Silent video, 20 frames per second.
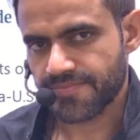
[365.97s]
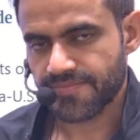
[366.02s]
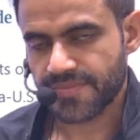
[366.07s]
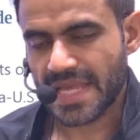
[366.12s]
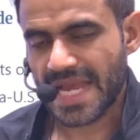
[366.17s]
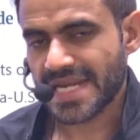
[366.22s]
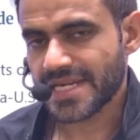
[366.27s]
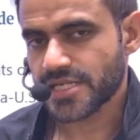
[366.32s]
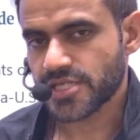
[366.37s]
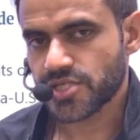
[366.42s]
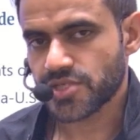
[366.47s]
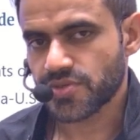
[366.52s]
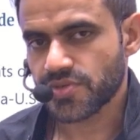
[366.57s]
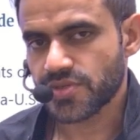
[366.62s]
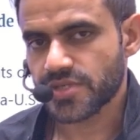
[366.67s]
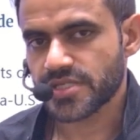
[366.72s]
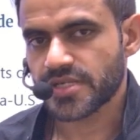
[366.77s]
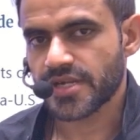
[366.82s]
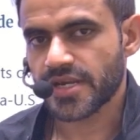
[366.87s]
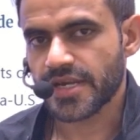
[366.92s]
That issue
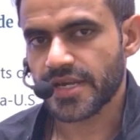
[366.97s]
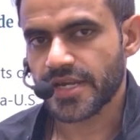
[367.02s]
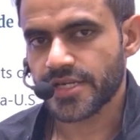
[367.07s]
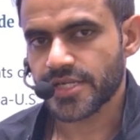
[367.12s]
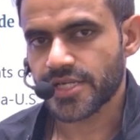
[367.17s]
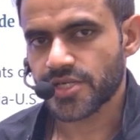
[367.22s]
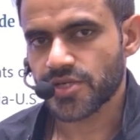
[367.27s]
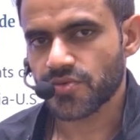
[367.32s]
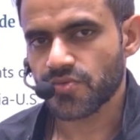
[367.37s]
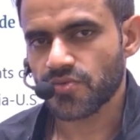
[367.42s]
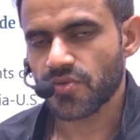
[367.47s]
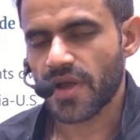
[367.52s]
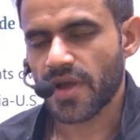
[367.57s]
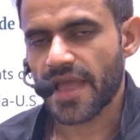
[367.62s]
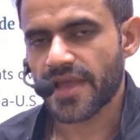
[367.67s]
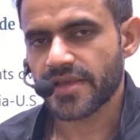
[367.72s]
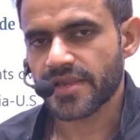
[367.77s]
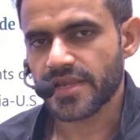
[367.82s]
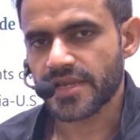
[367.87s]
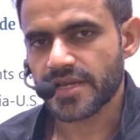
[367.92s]
is related to
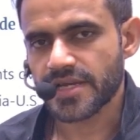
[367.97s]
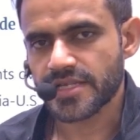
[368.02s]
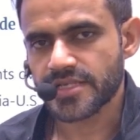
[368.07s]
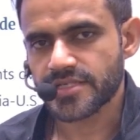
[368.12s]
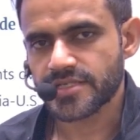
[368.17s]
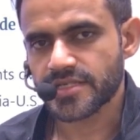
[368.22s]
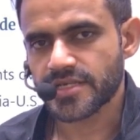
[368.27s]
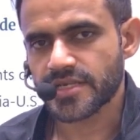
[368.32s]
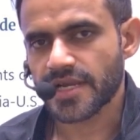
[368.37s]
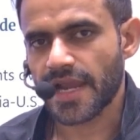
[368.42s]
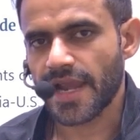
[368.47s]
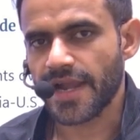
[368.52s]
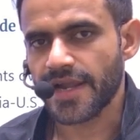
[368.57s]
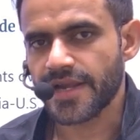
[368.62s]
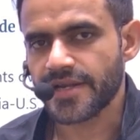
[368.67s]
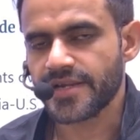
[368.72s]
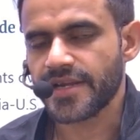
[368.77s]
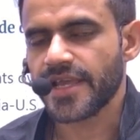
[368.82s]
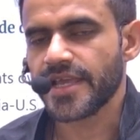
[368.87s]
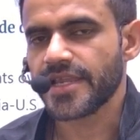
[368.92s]
agriculture
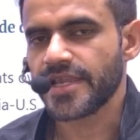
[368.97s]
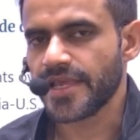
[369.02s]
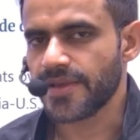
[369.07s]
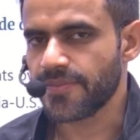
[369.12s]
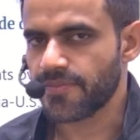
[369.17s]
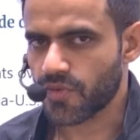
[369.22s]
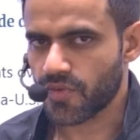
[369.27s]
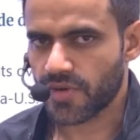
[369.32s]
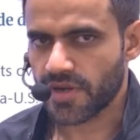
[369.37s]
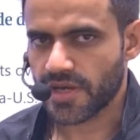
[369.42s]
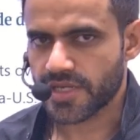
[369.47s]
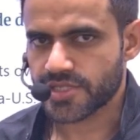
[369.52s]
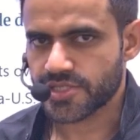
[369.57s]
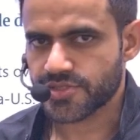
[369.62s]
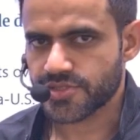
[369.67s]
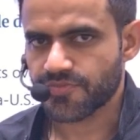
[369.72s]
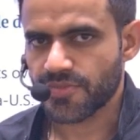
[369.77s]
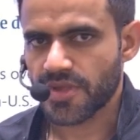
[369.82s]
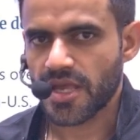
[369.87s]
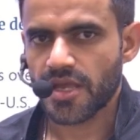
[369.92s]
and dairy products.